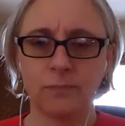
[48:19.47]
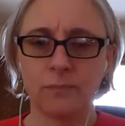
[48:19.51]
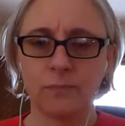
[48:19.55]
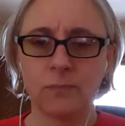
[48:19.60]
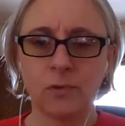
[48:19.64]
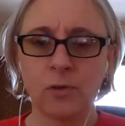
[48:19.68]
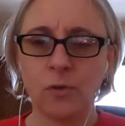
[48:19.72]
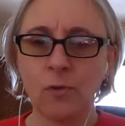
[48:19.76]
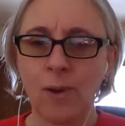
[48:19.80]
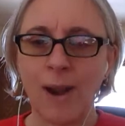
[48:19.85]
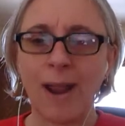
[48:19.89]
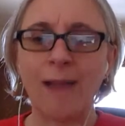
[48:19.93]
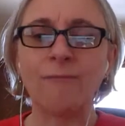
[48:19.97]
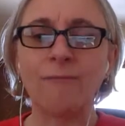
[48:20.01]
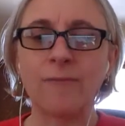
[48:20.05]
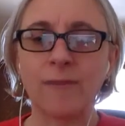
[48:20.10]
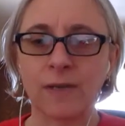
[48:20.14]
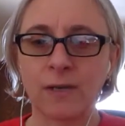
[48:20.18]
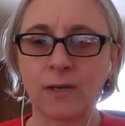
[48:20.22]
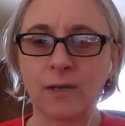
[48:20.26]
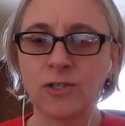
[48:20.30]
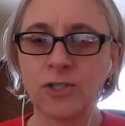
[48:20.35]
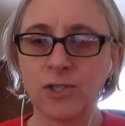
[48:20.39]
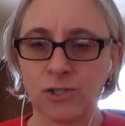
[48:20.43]

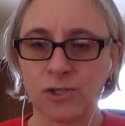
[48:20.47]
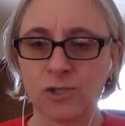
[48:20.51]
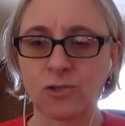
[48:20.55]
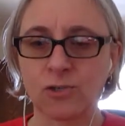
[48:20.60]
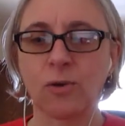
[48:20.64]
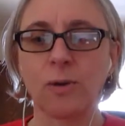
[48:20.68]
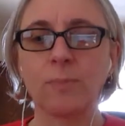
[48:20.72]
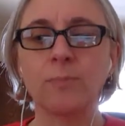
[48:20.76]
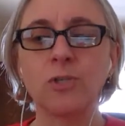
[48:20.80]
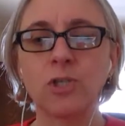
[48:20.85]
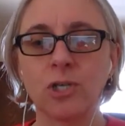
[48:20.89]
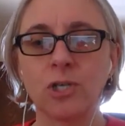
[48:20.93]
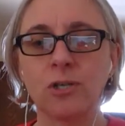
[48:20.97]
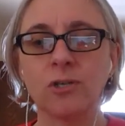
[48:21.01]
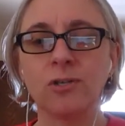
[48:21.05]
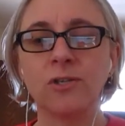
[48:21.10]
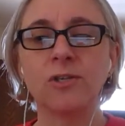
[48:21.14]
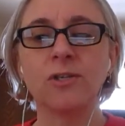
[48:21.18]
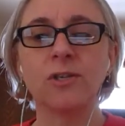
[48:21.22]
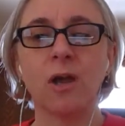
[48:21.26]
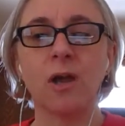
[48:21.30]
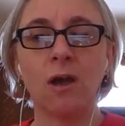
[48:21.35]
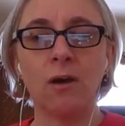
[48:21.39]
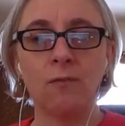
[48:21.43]
graphic
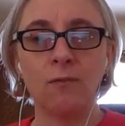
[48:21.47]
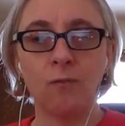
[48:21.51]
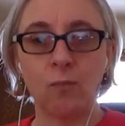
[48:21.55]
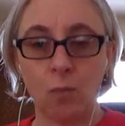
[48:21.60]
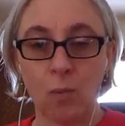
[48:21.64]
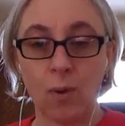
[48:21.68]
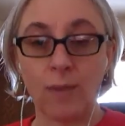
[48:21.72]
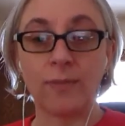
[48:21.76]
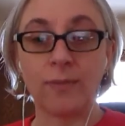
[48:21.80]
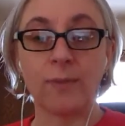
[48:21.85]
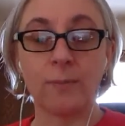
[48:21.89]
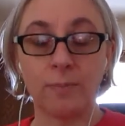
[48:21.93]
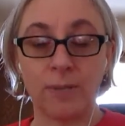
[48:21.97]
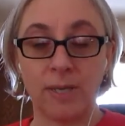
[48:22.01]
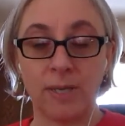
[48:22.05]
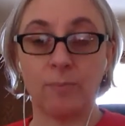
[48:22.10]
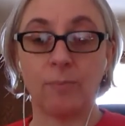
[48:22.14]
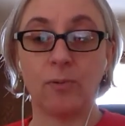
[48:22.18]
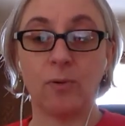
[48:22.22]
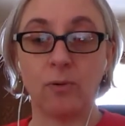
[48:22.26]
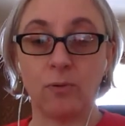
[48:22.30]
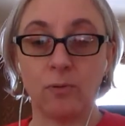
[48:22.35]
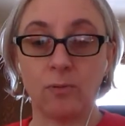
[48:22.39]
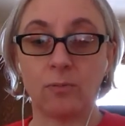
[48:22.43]
descriptions of what the
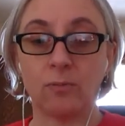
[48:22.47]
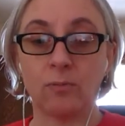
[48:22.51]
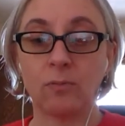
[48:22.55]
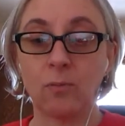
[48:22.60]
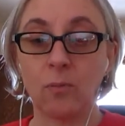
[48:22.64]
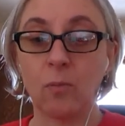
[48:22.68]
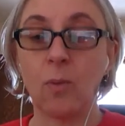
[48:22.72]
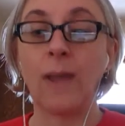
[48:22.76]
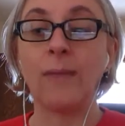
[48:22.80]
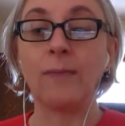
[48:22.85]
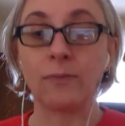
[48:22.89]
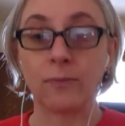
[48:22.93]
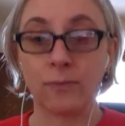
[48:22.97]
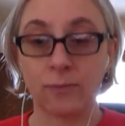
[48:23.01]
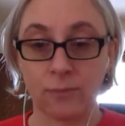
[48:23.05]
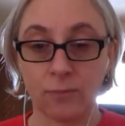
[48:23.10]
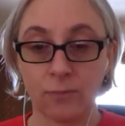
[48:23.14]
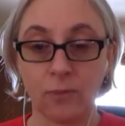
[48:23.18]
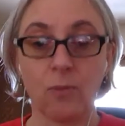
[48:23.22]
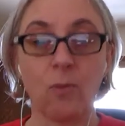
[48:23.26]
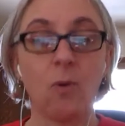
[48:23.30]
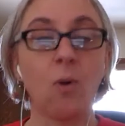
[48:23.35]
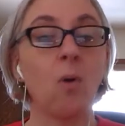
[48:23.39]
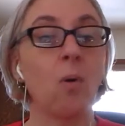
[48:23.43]
people went
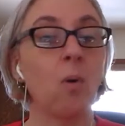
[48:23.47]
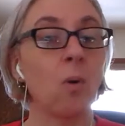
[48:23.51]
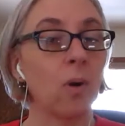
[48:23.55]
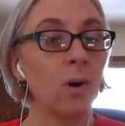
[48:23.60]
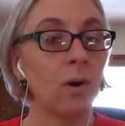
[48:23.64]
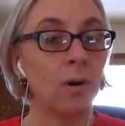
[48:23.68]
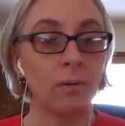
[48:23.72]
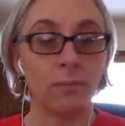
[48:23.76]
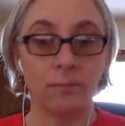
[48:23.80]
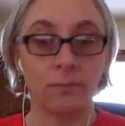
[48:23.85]
through or